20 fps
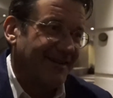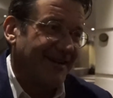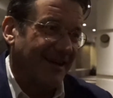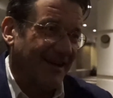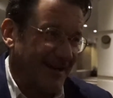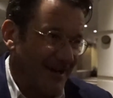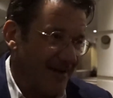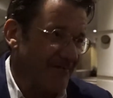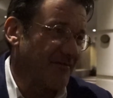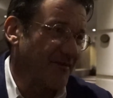
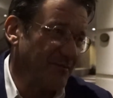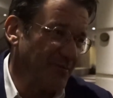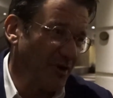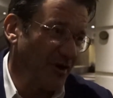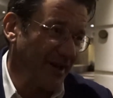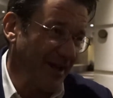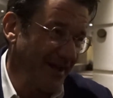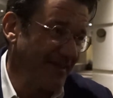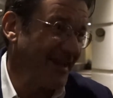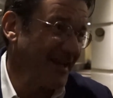in
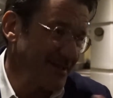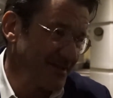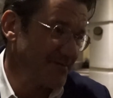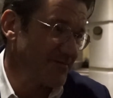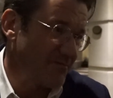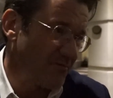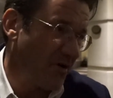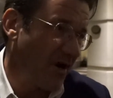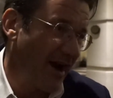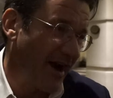everybody, and that's
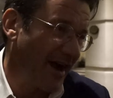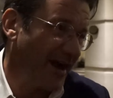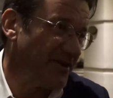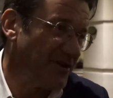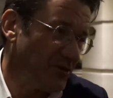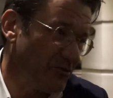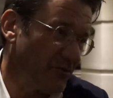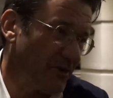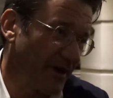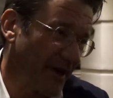why I
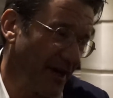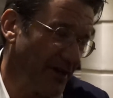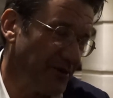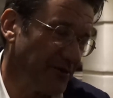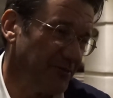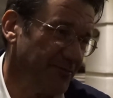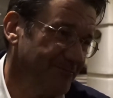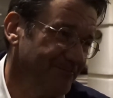do what I do.